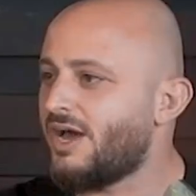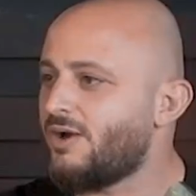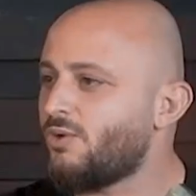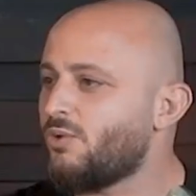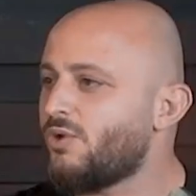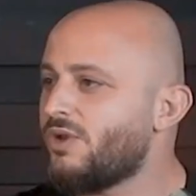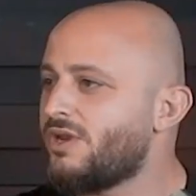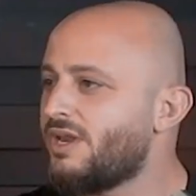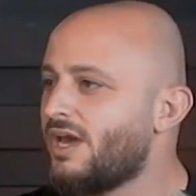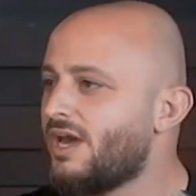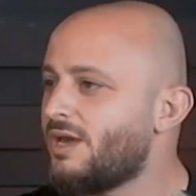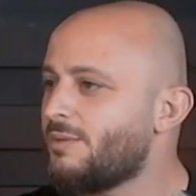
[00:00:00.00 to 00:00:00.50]
I
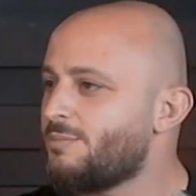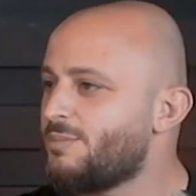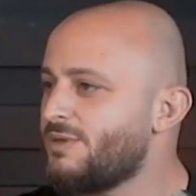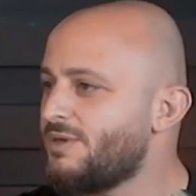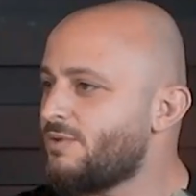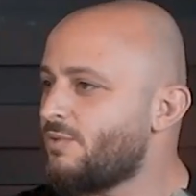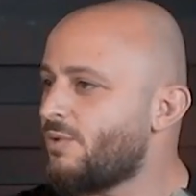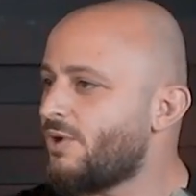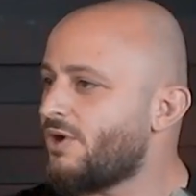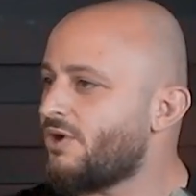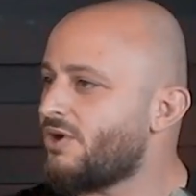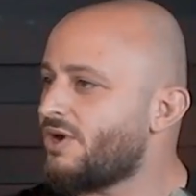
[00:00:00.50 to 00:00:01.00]
would not be
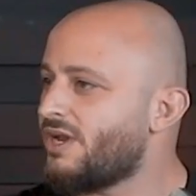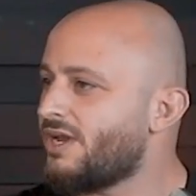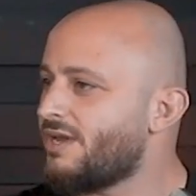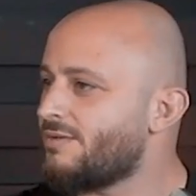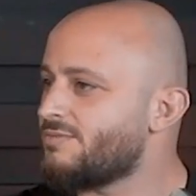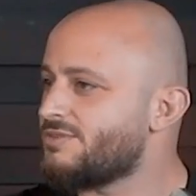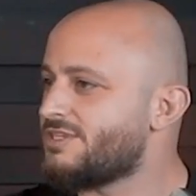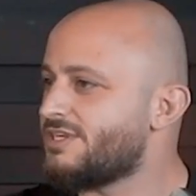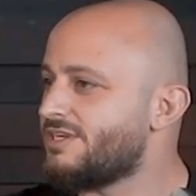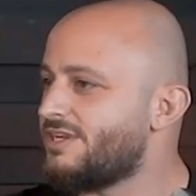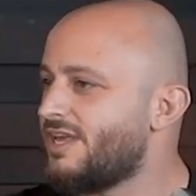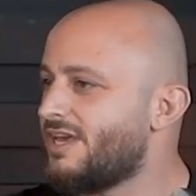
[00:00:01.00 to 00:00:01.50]
where I
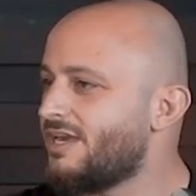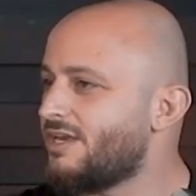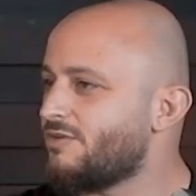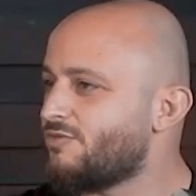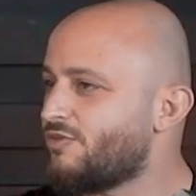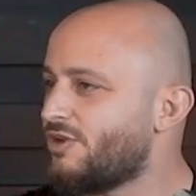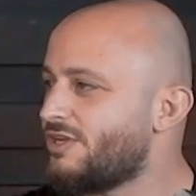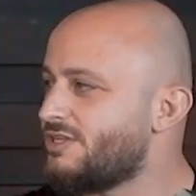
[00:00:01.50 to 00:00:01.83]
am today if